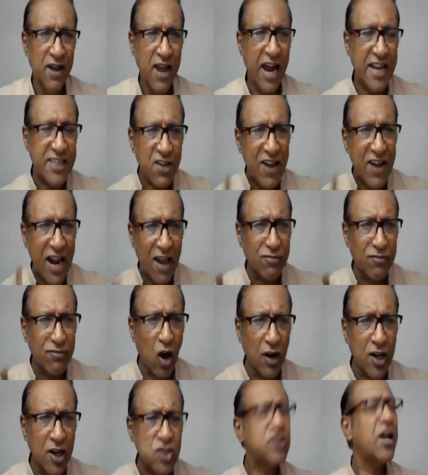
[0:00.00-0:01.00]
And the will of
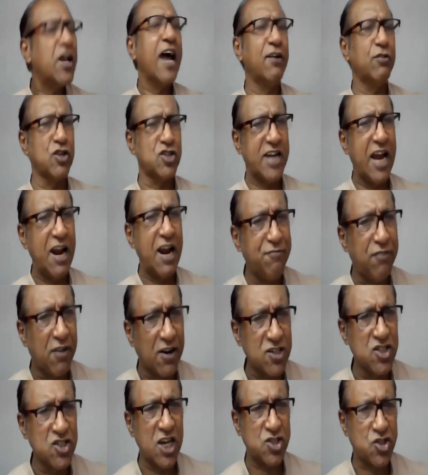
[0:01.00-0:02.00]
God is I have to stand
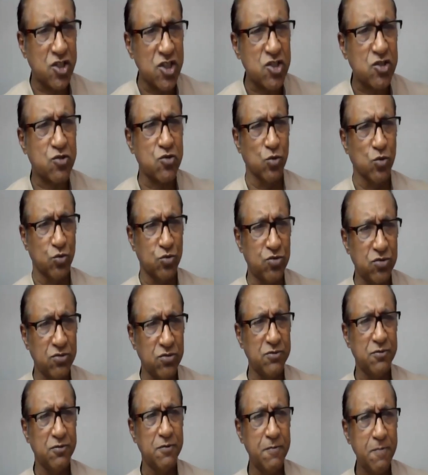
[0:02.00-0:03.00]
for justice, truth,
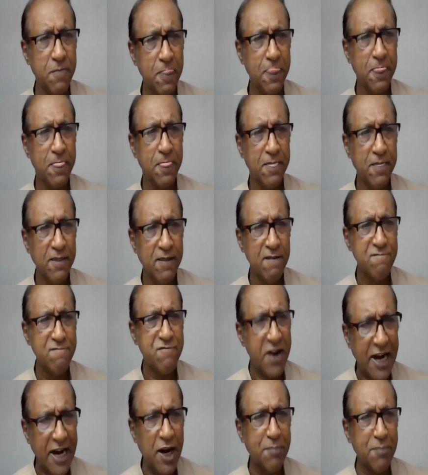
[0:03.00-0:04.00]

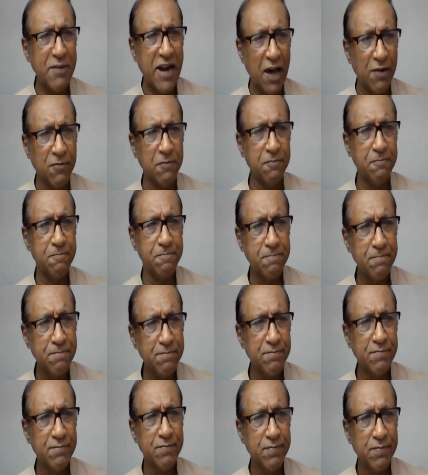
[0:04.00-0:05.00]
freedom, love.
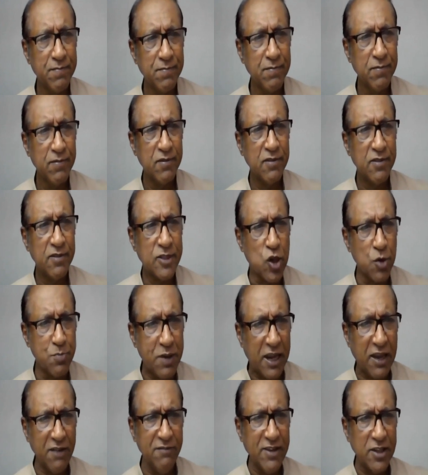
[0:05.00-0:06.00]
To
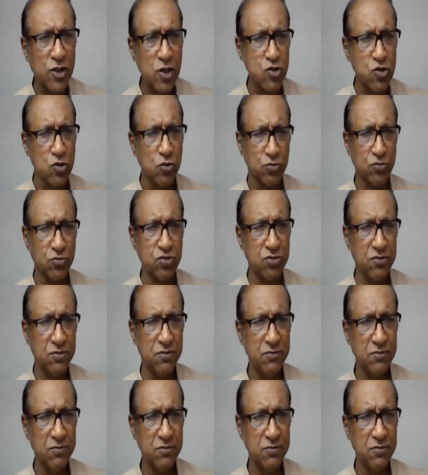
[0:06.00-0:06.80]
begin with the truth